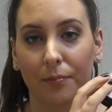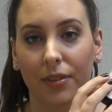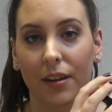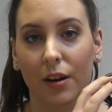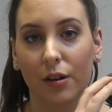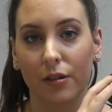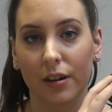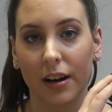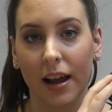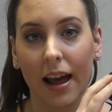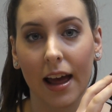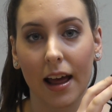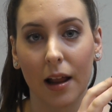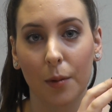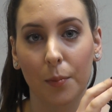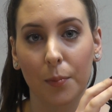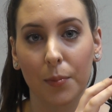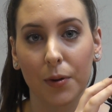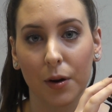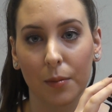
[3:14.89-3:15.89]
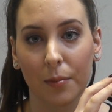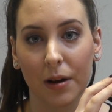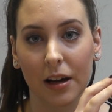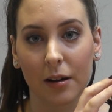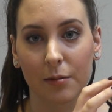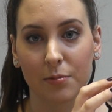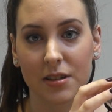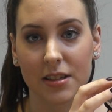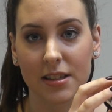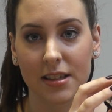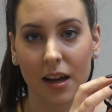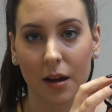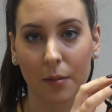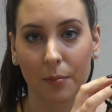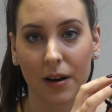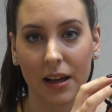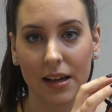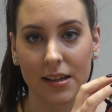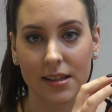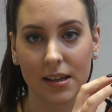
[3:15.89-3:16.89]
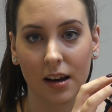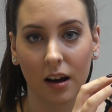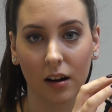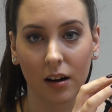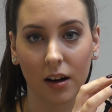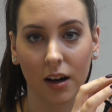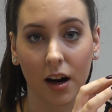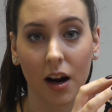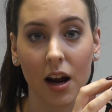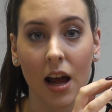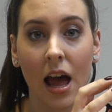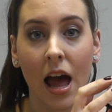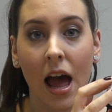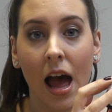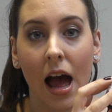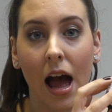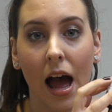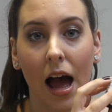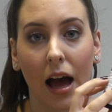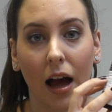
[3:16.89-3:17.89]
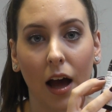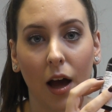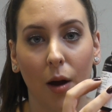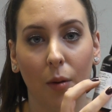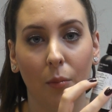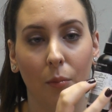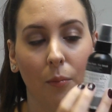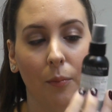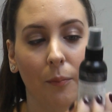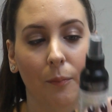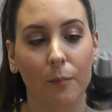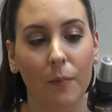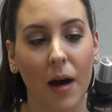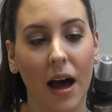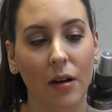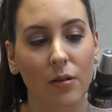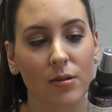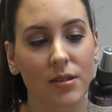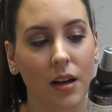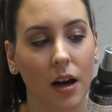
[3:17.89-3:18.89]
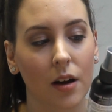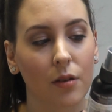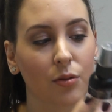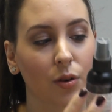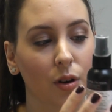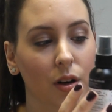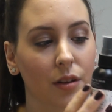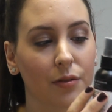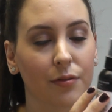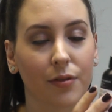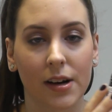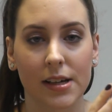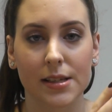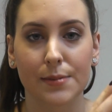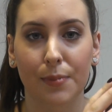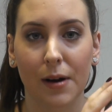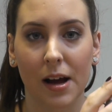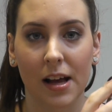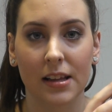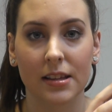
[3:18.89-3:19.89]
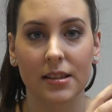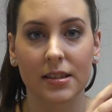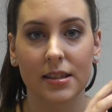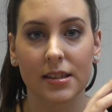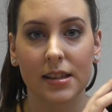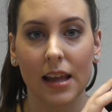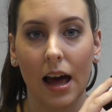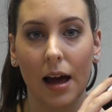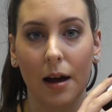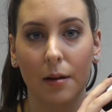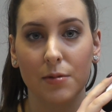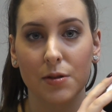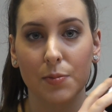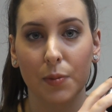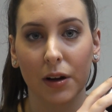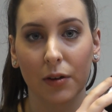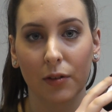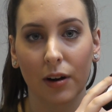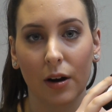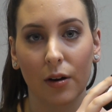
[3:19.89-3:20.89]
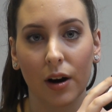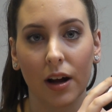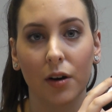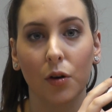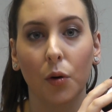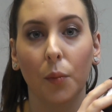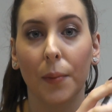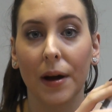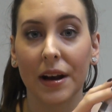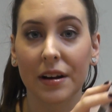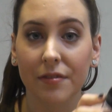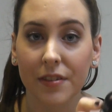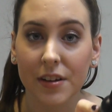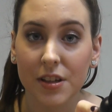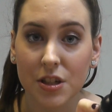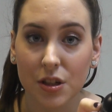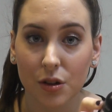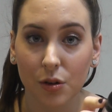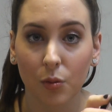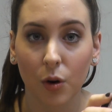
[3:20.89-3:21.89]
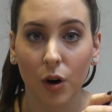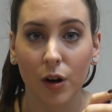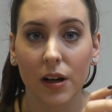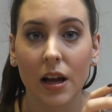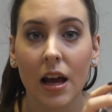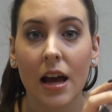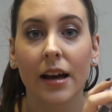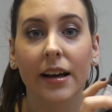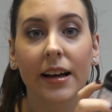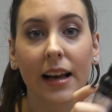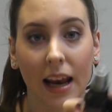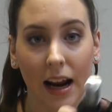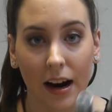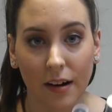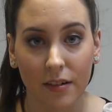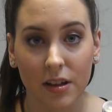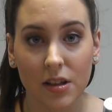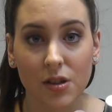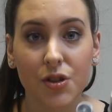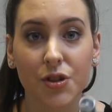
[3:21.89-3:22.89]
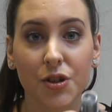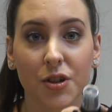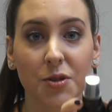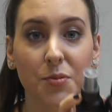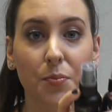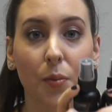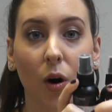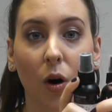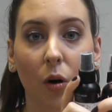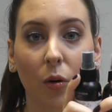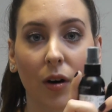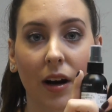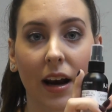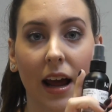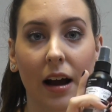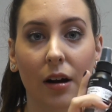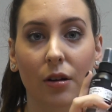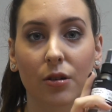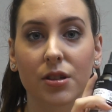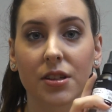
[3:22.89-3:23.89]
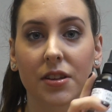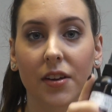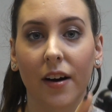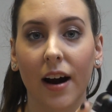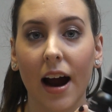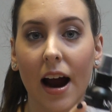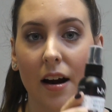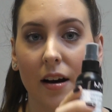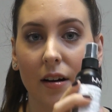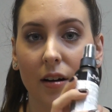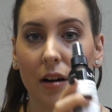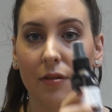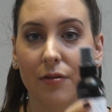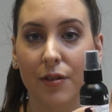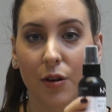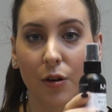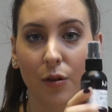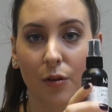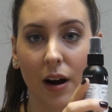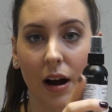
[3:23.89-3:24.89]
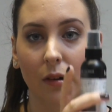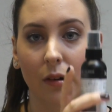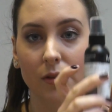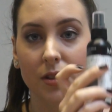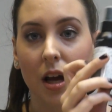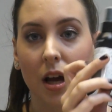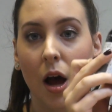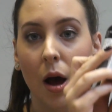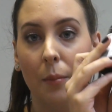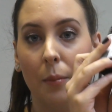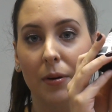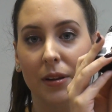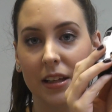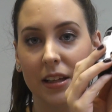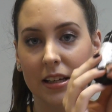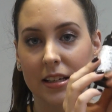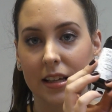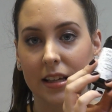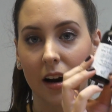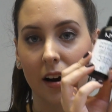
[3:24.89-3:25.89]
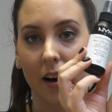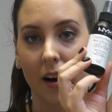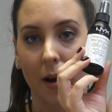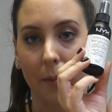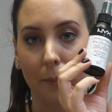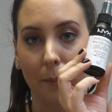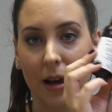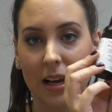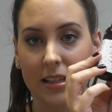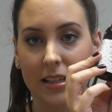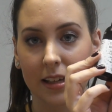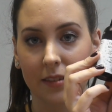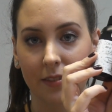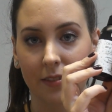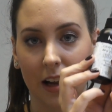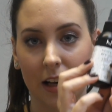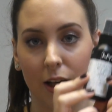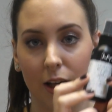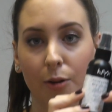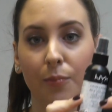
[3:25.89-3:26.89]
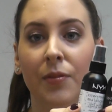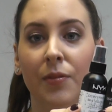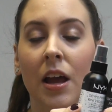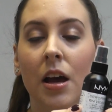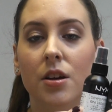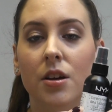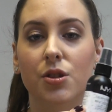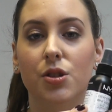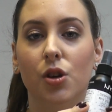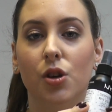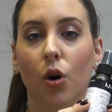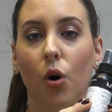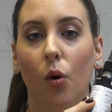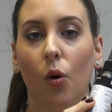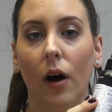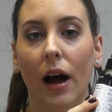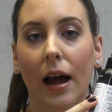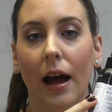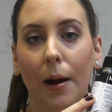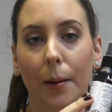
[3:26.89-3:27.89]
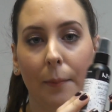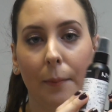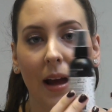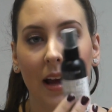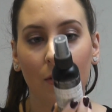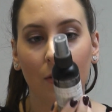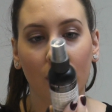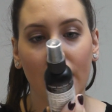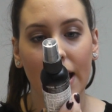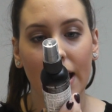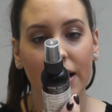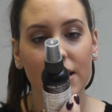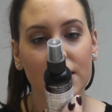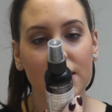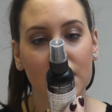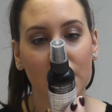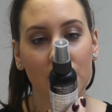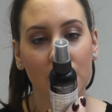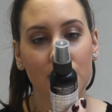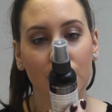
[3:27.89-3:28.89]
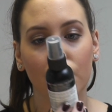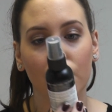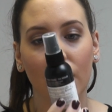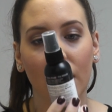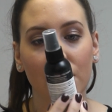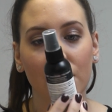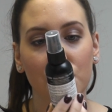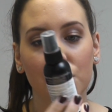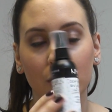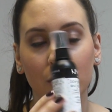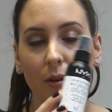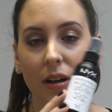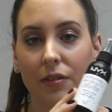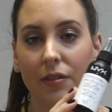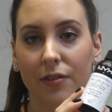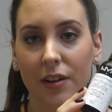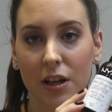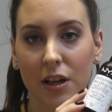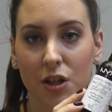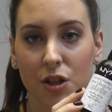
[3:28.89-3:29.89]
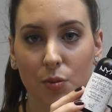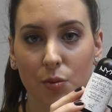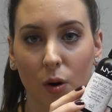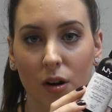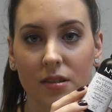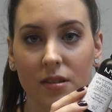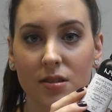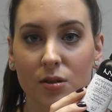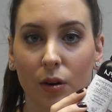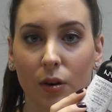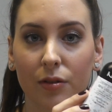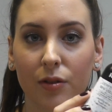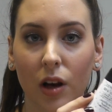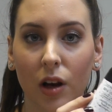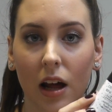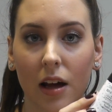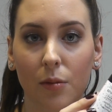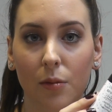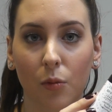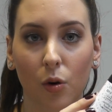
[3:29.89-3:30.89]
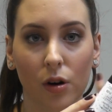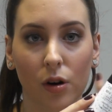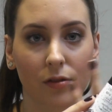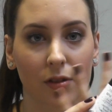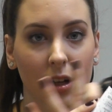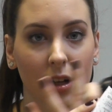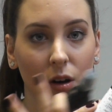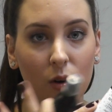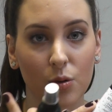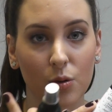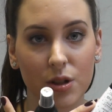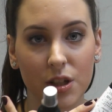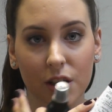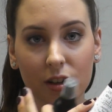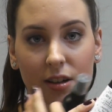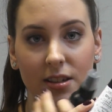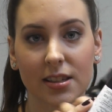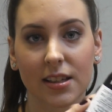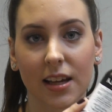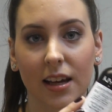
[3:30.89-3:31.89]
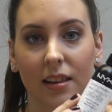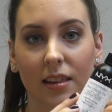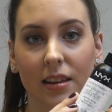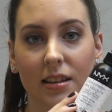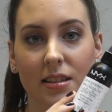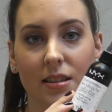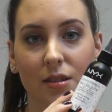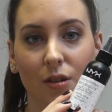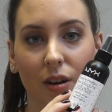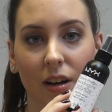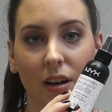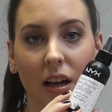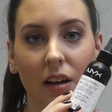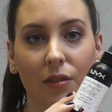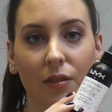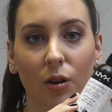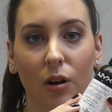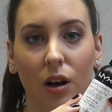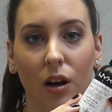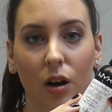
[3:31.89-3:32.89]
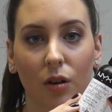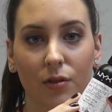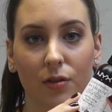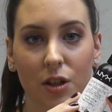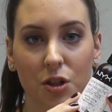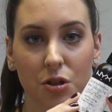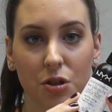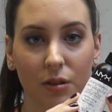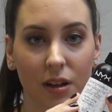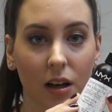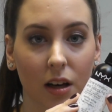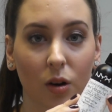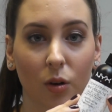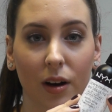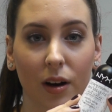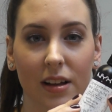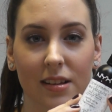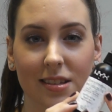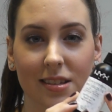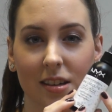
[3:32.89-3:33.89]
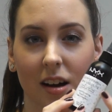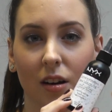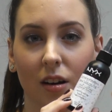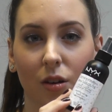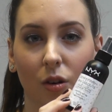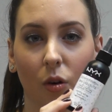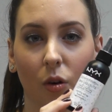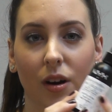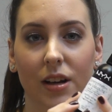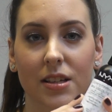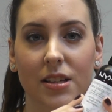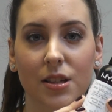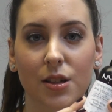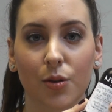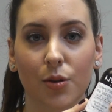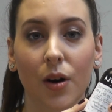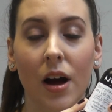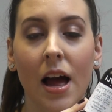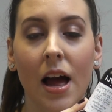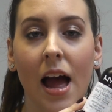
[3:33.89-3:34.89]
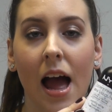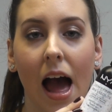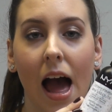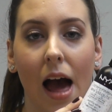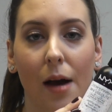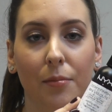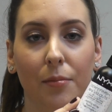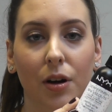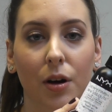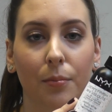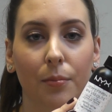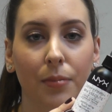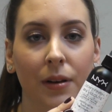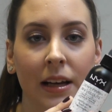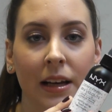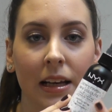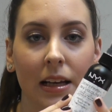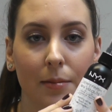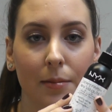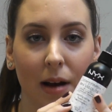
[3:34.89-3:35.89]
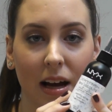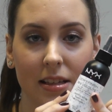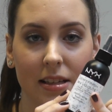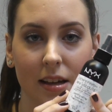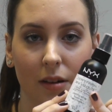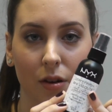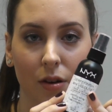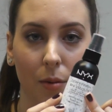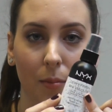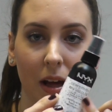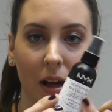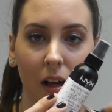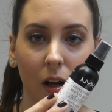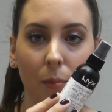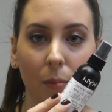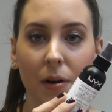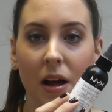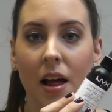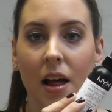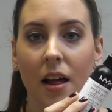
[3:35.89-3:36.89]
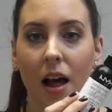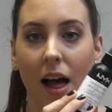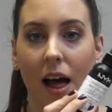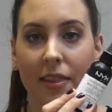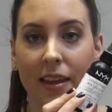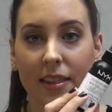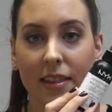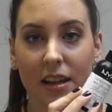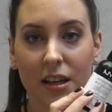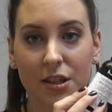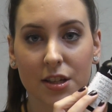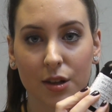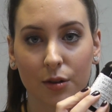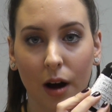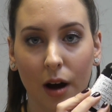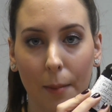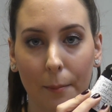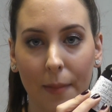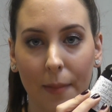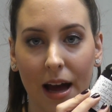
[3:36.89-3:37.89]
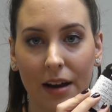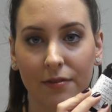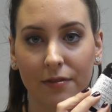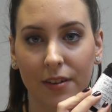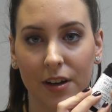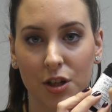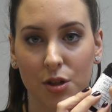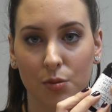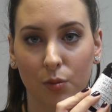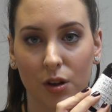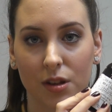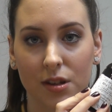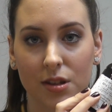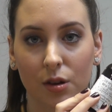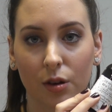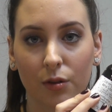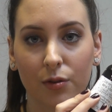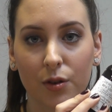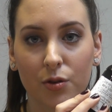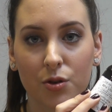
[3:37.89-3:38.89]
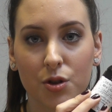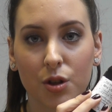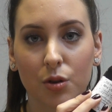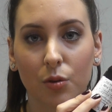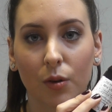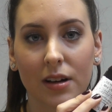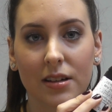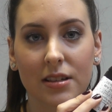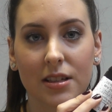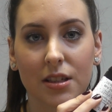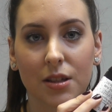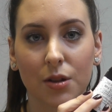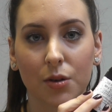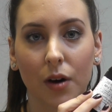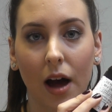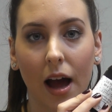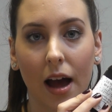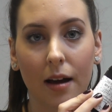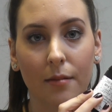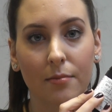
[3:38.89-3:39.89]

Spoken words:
they're going to help your makeup to stay in place longer. MAC was kind of one of the first brands to bring one out. I know Benefit do one, Clarins just brought one out. There are a few around, but these are amazing value. So NYX, they do a dewy finish one, so if you like more of a glow to your skin, this is going to give you a lovely dewy glow, and it's not going to completely matte down your makeup. And then they do a matte finish one, so if you do want to